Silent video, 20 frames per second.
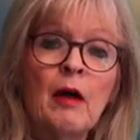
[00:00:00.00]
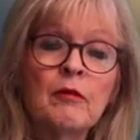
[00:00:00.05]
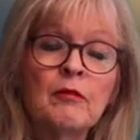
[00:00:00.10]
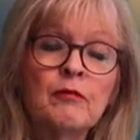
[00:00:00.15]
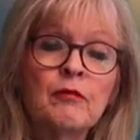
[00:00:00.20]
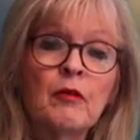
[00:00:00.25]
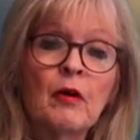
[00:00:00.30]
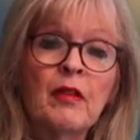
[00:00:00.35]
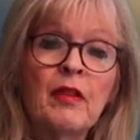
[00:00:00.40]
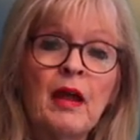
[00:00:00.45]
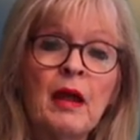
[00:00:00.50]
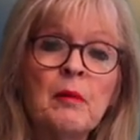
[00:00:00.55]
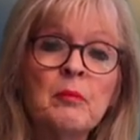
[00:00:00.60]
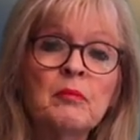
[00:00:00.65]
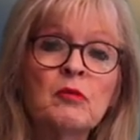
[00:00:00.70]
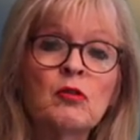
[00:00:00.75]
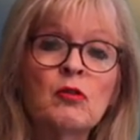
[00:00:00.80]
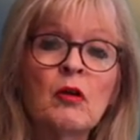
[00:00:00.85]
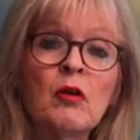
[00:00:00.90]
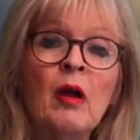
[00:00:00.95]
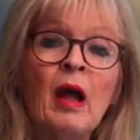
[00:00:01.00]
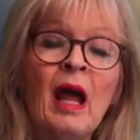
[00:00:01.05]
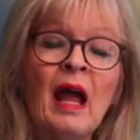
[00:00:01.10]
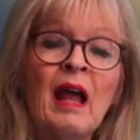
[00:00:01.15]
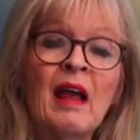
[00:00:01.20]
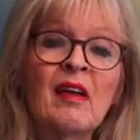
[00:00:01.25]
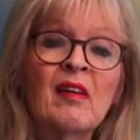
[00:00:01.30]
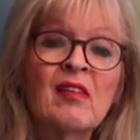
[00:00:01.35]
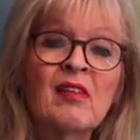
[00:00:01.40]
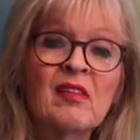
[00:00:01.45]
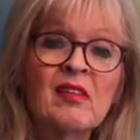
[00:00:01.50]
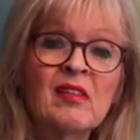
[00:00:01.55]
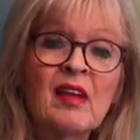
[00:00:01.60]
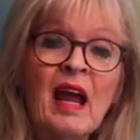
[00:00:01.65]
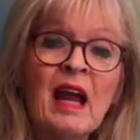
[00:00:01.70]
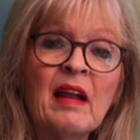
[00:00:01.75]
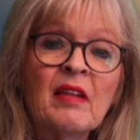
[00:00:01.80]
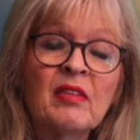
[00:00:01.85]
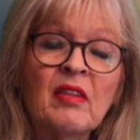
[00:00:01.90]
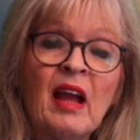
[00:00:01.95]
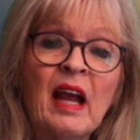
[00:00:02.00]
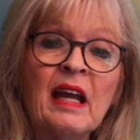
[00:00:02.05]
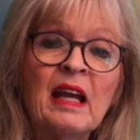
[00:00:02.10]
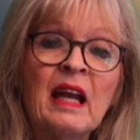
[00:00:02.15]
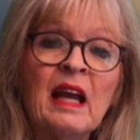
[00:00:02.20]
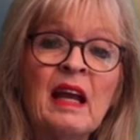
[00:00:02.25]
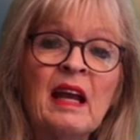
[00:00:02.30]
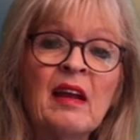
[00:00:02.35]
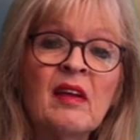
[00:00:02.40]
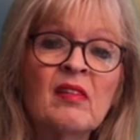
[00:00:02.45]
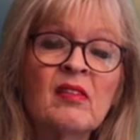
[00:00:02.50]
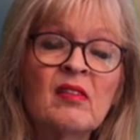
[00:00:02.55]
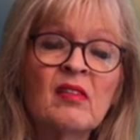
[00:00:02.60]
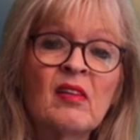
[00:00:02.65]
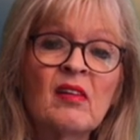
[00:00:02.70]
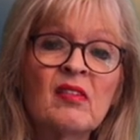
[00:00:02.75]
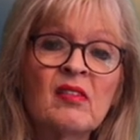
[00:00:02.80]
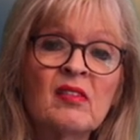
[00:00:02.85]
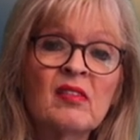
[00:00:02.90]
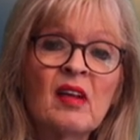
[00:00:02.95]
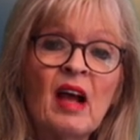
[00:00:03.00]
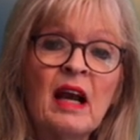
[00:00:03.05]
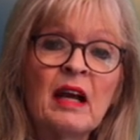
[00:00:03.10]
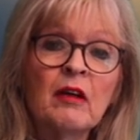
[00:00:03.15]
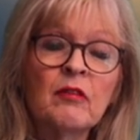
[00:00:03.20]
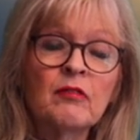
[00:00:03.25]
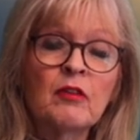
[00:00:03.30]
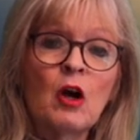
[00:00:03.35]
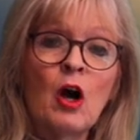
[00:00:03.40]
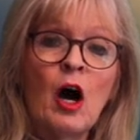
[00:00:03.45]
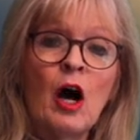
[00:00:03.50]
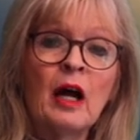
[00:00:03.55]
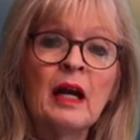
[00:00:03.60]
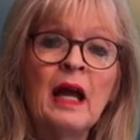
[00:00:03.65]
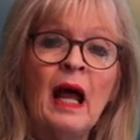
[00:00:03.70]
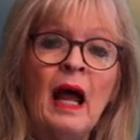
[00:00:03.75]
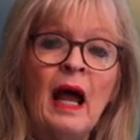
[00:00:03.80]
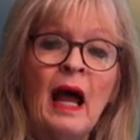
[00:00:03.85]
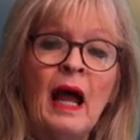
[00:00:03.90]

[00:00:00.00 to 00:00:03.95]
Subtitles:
for them to state that he is the Son of God.